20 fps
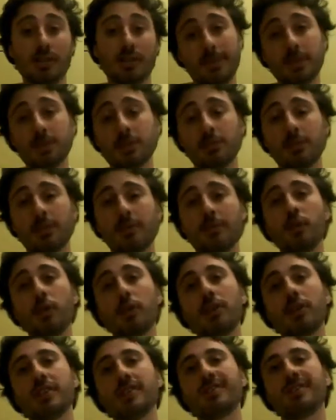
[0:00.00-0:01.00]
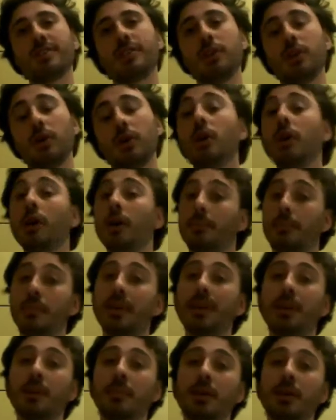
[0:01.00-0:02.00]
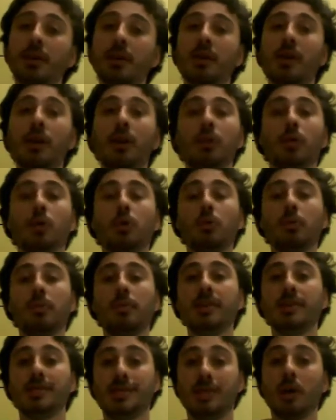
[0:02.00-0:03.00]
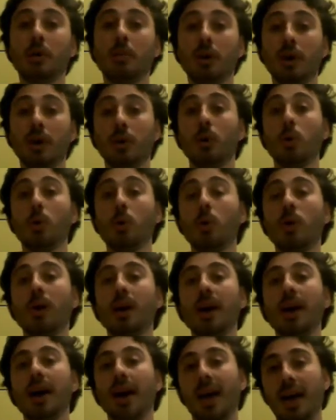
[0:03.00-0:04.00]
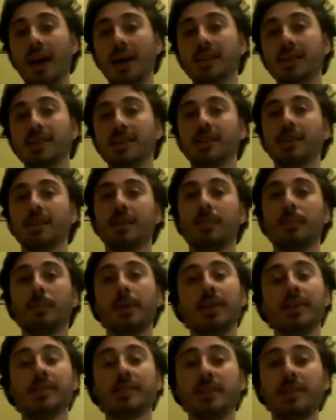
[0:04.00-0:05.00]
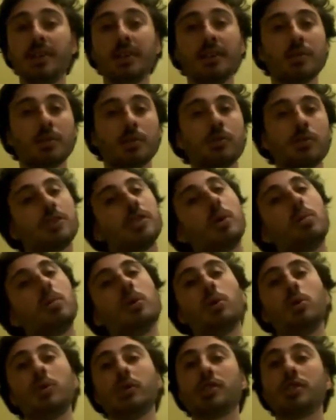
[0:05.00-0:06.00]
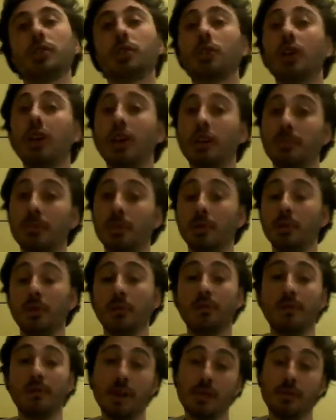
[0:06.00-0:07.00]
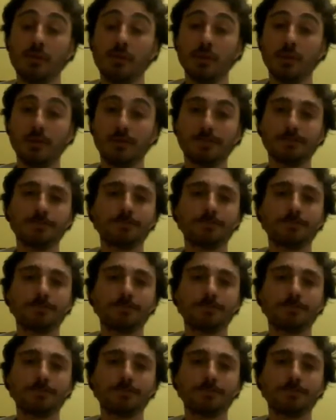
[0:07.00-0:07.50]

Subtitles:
I mentioned before in this video, Benjamin could be someone who has many skills, or someone who is credible or faithful.